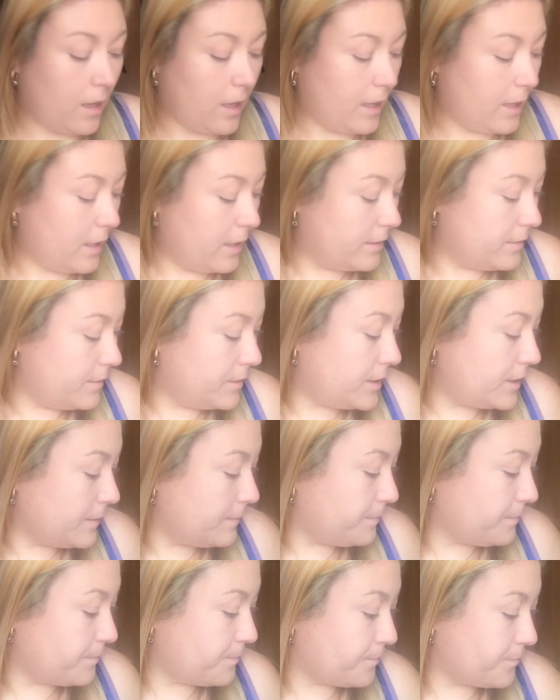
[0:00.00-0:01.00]
And
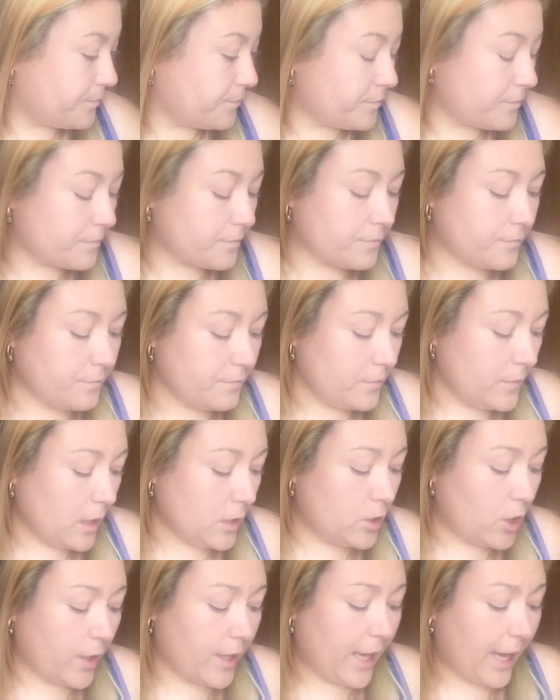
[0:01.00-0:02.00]

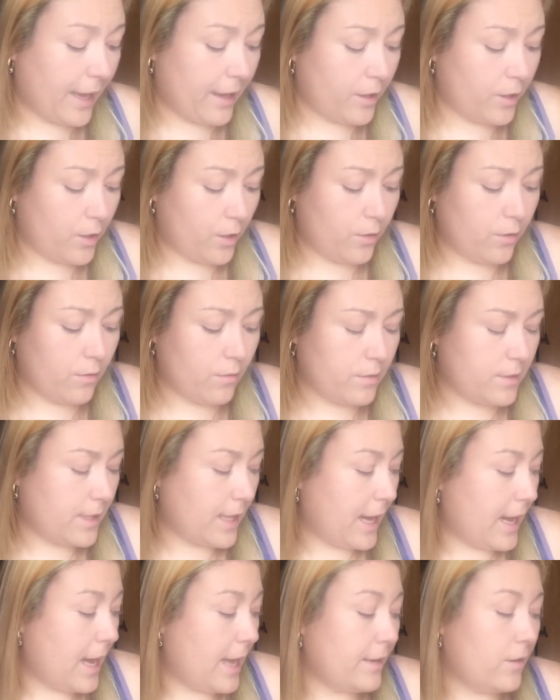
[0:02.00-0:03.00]
so yeah, you use
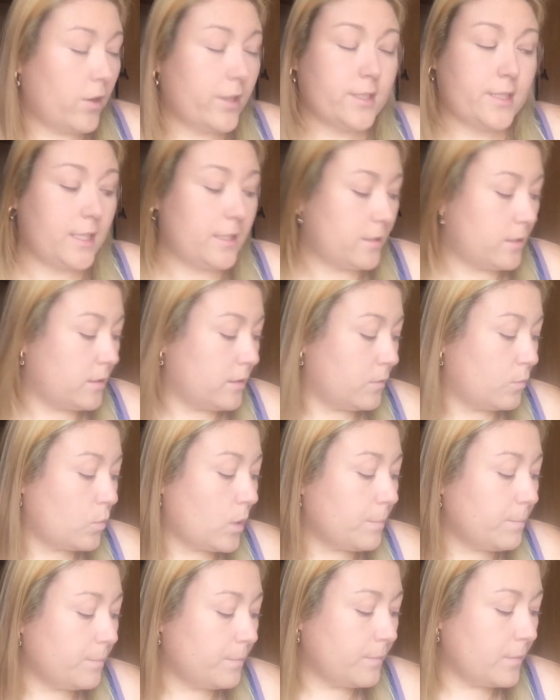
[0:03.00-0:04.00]
that, and I did
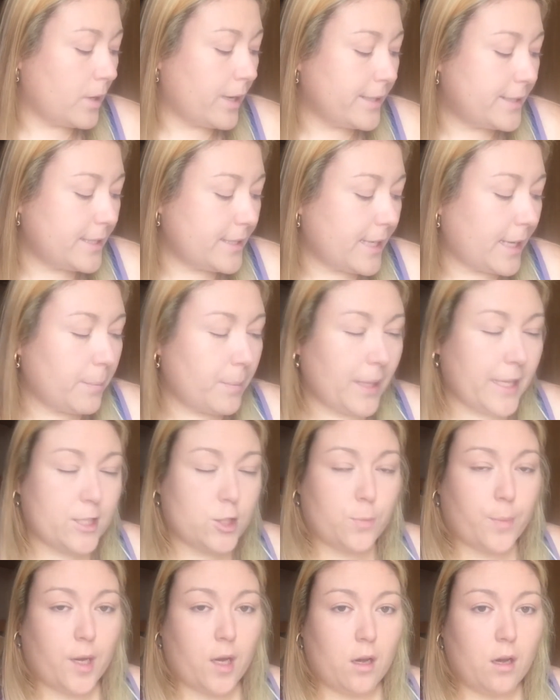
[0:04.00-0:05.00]
a
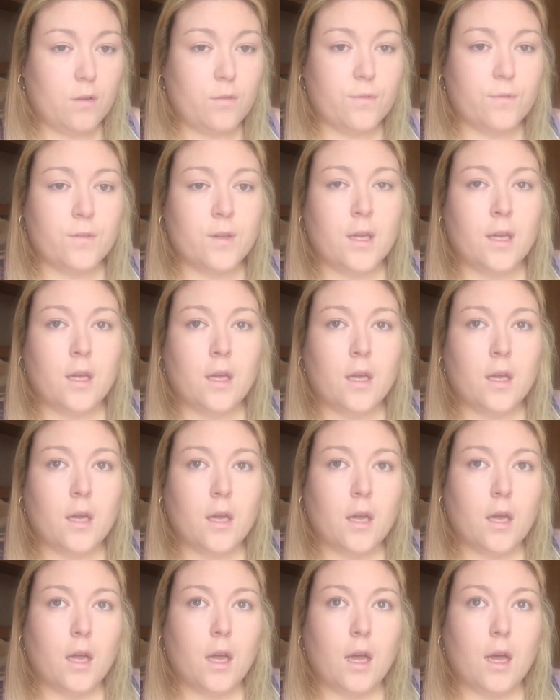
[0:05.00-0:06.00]
bleach bath
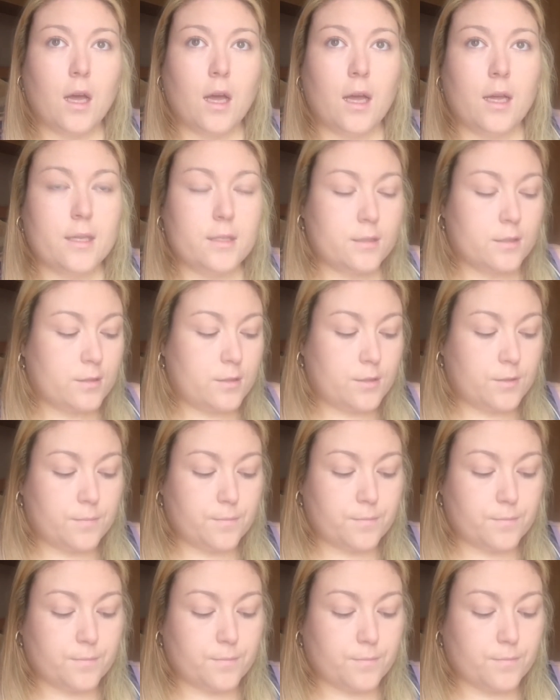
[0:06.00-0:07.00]
and
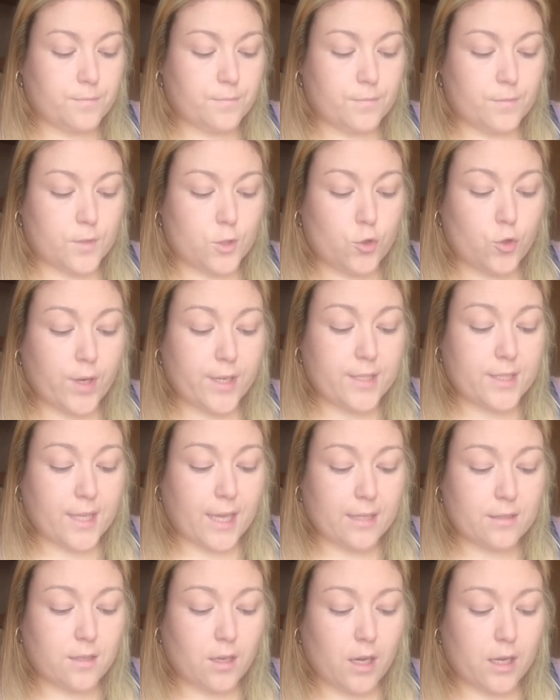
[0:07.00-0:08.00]
tried to
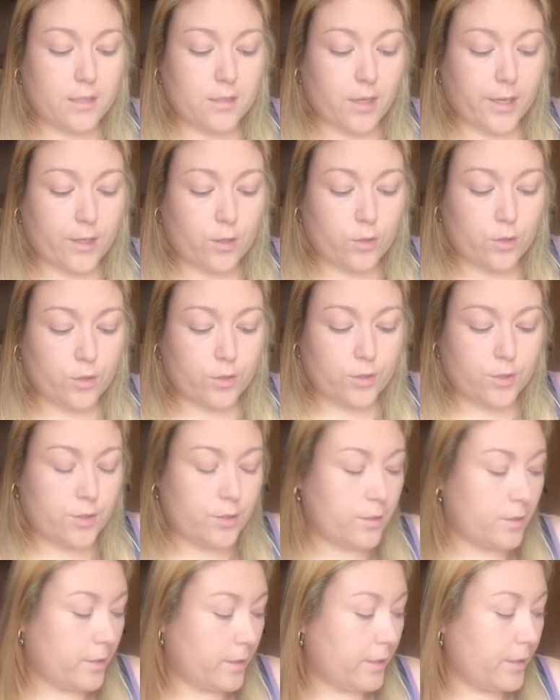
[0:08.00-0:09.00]
get as light as I could,
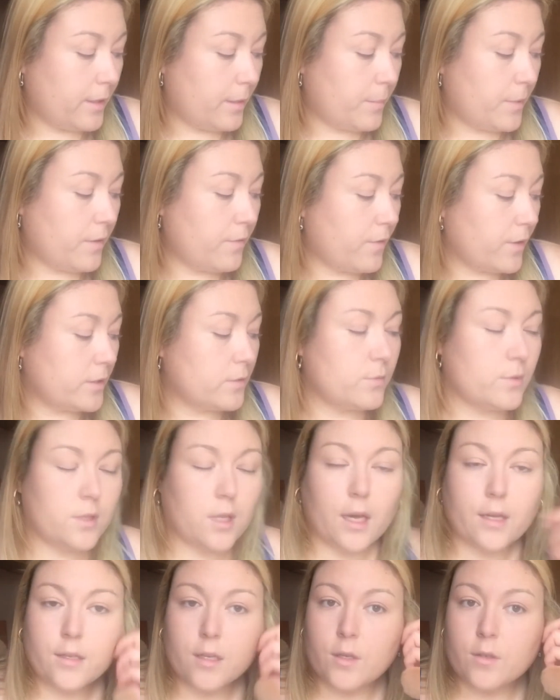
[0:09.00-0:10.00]
and then my friend was
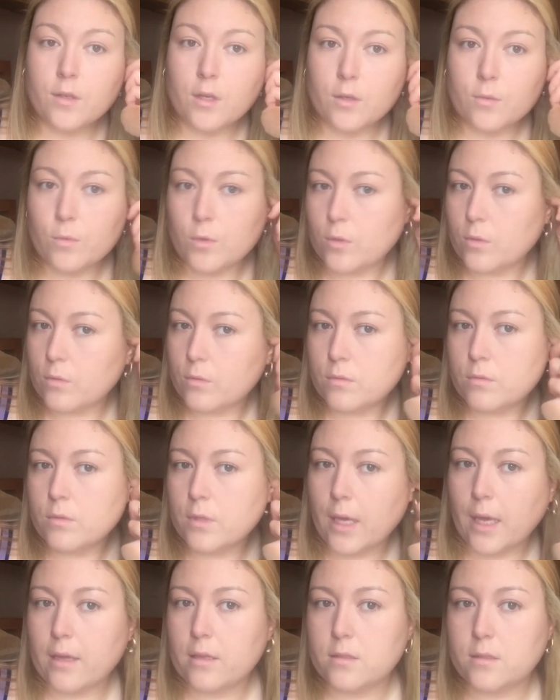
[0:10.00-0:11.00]
like, no, we'll
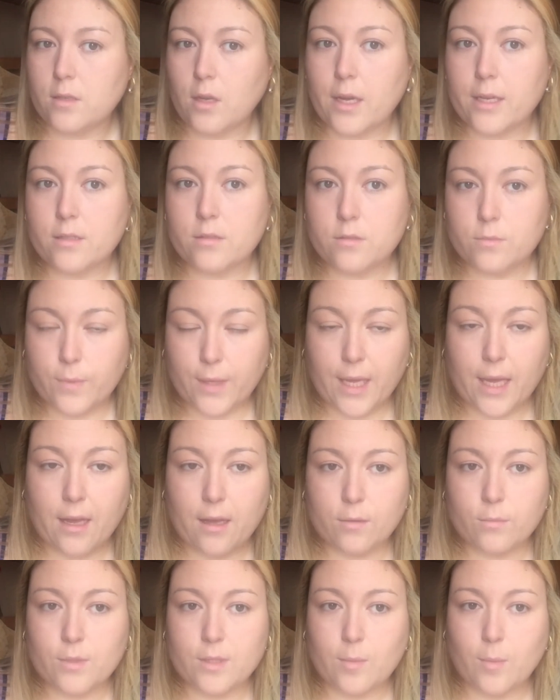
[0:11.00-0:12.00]
get as light as we
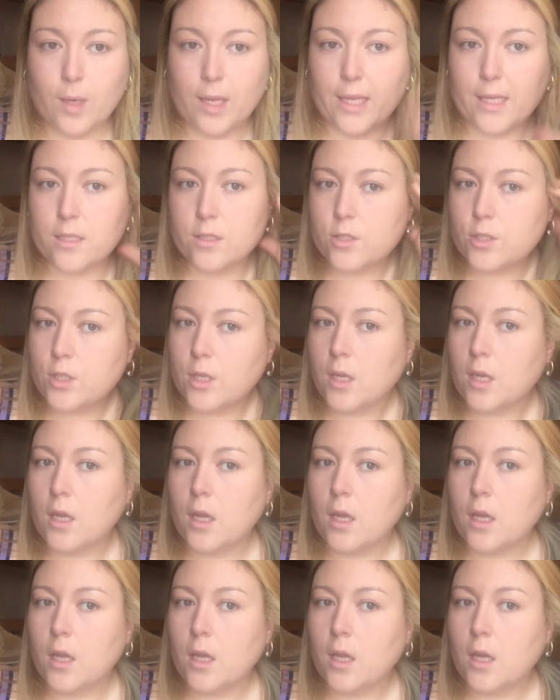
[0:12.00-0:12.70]
can with bleach,